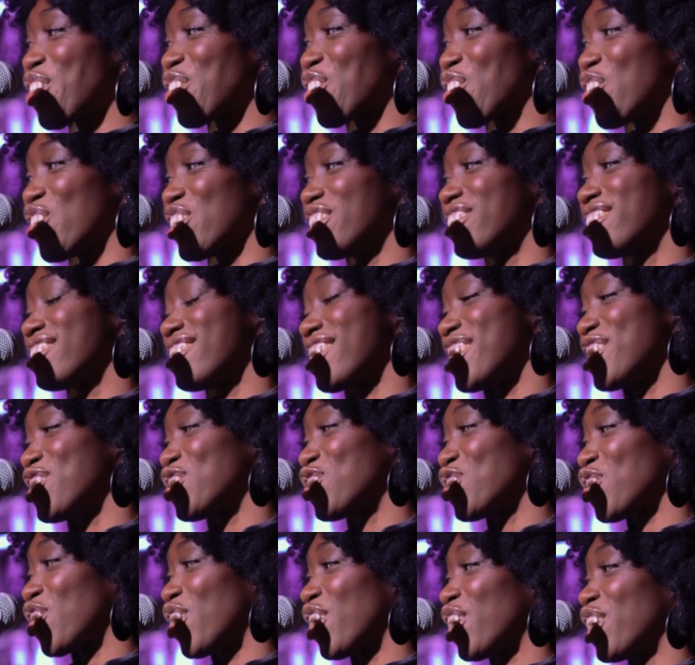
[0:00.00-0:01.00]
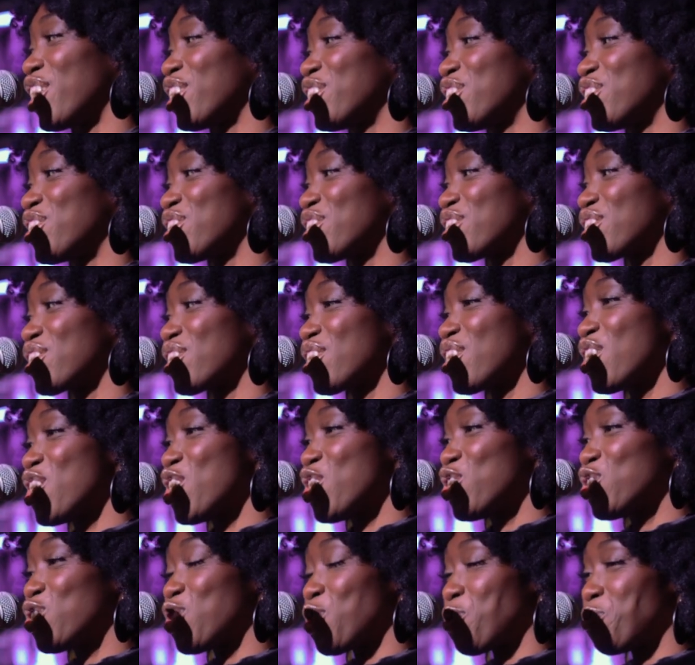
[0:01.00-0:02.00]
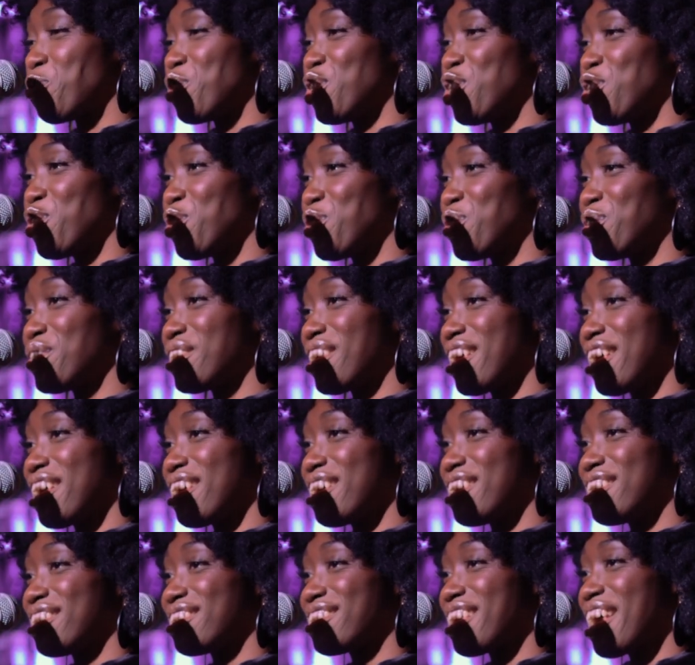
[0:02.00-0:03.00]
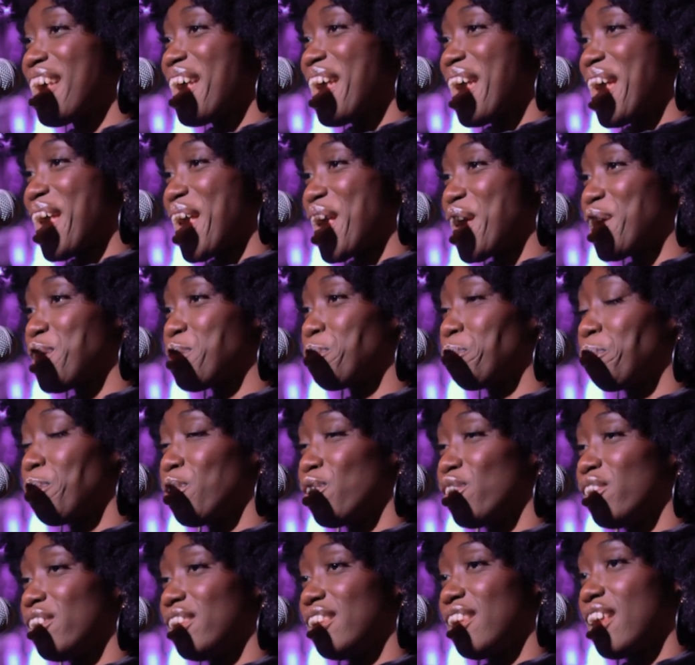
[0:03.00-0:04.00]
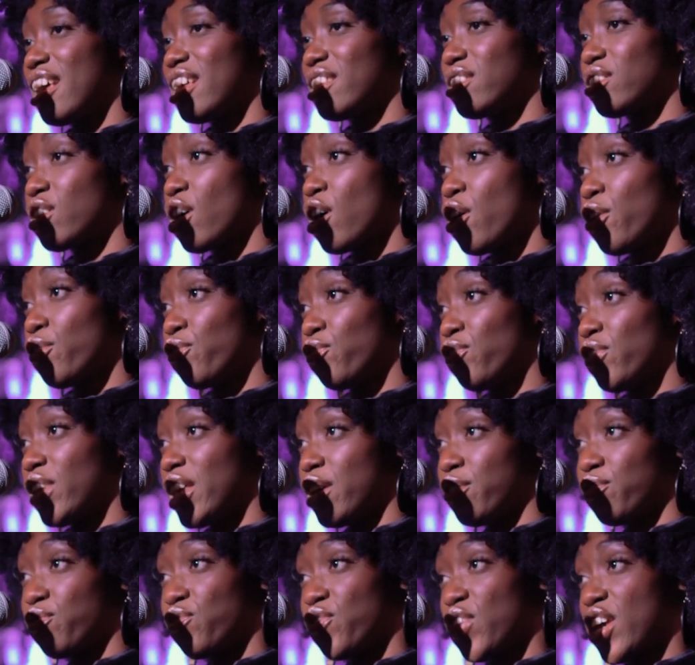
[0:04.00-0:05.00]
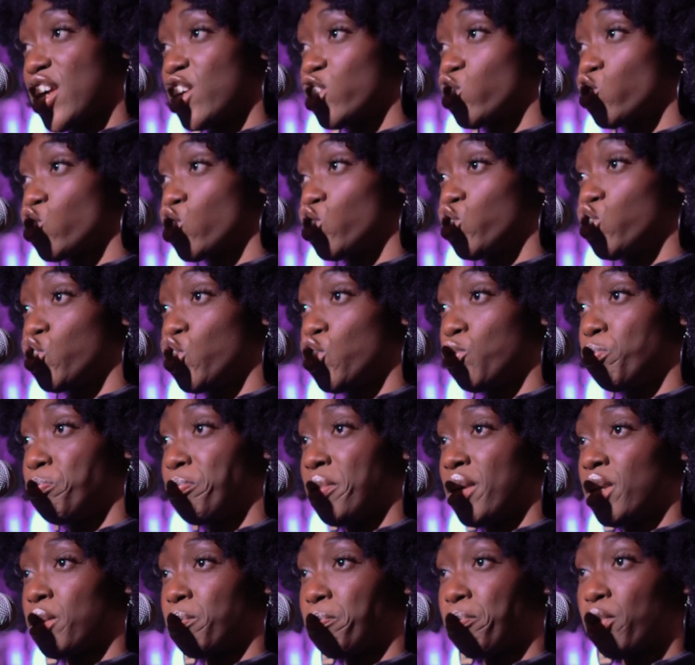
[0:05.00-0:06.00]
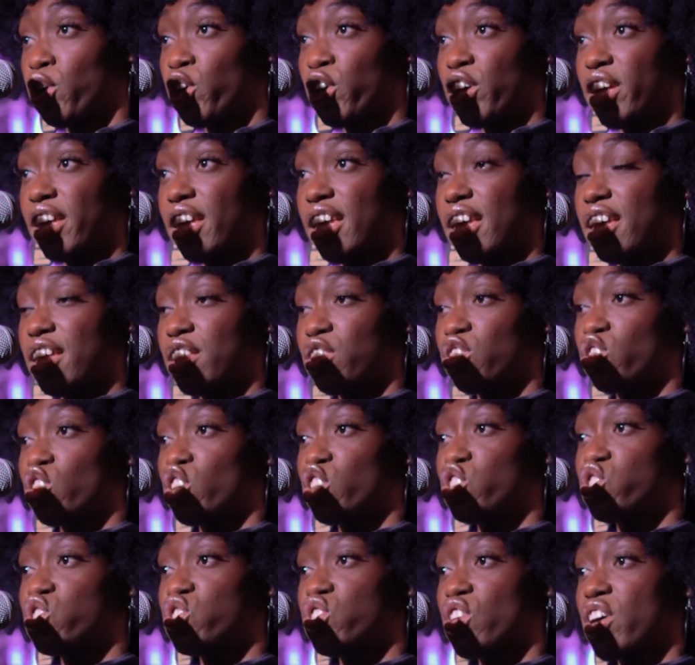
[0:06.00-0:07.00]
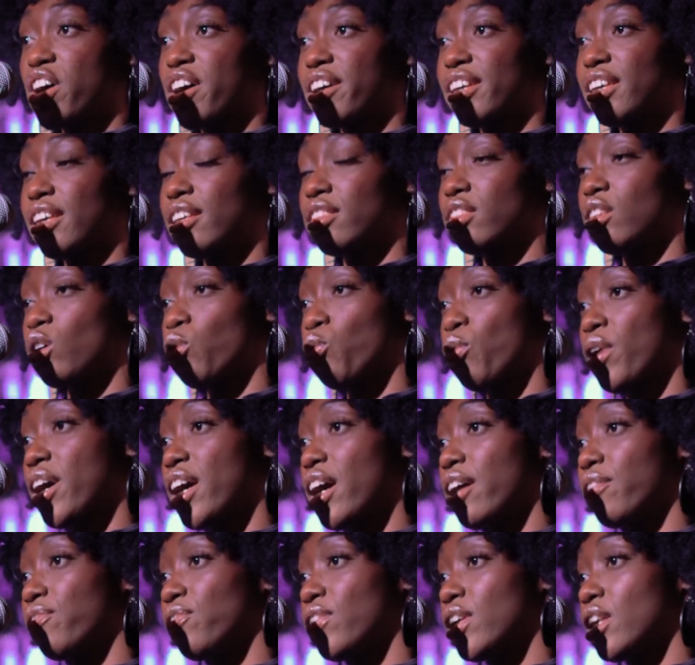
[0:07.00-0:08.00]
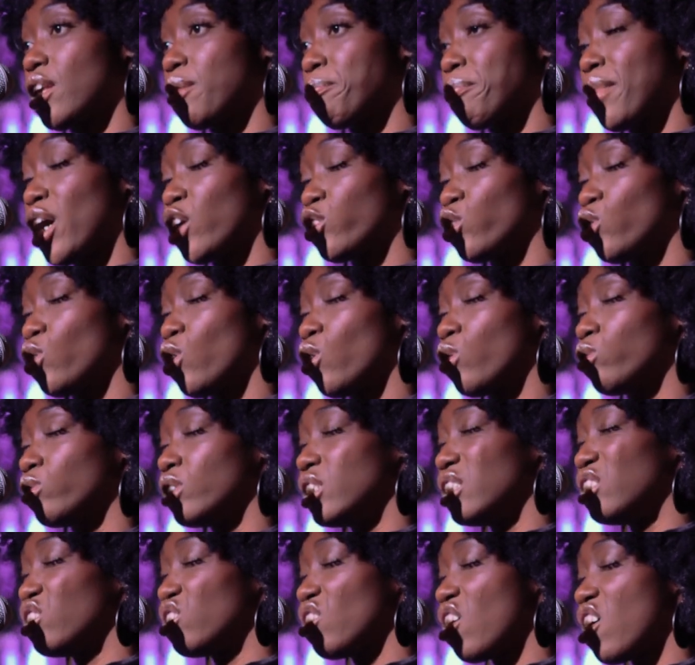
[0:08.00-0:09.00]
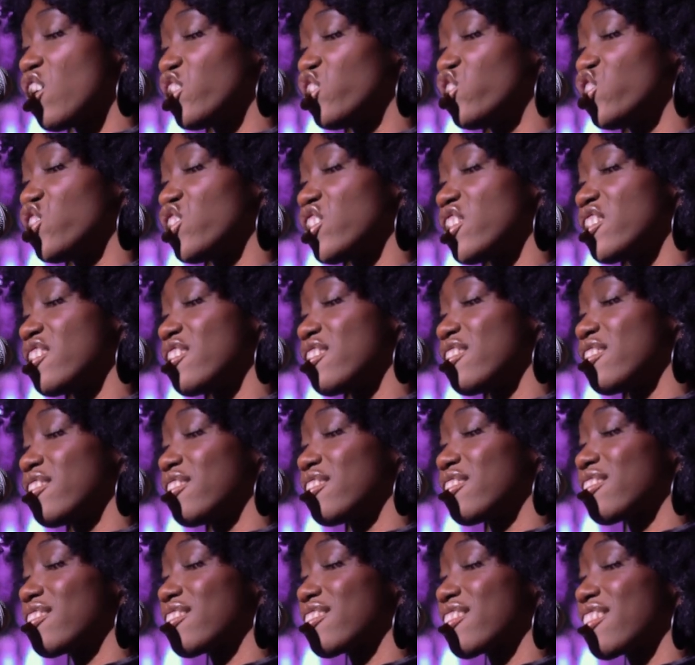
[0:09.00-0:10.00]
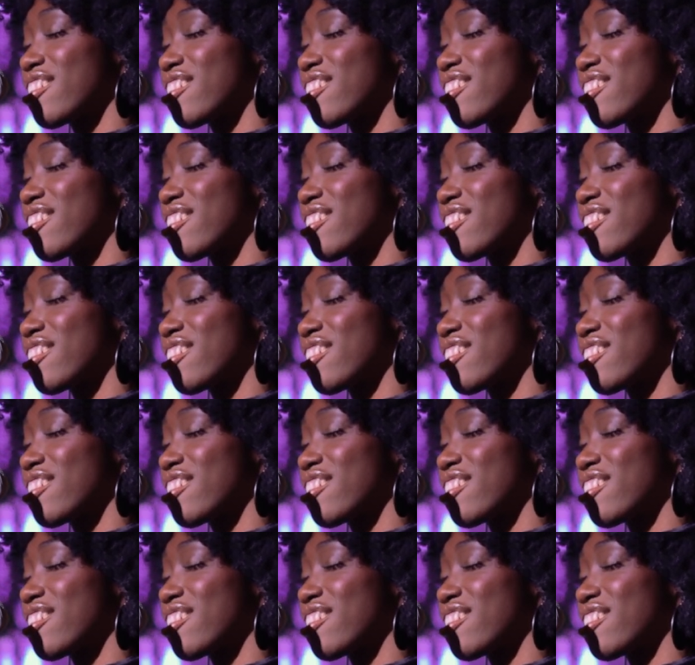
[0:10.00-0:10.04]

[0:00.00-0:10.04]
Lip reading: God's in charge, so we use his input, less flip things, because you've been put in the circuit. The way I feel about you only touches